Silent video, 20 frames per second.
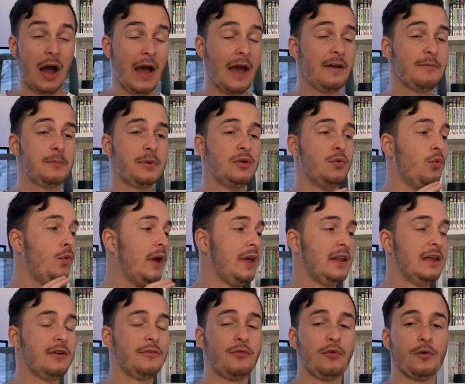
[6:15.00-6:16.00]
have been
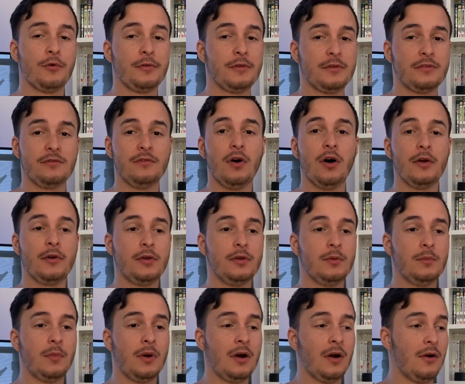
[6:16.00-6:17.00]
waiting for this
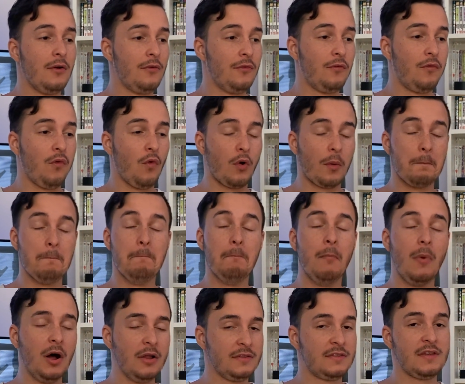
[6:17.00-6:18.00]
volume for
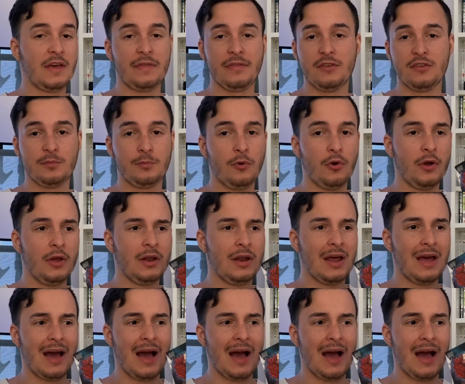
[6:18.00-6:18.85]
months at this point.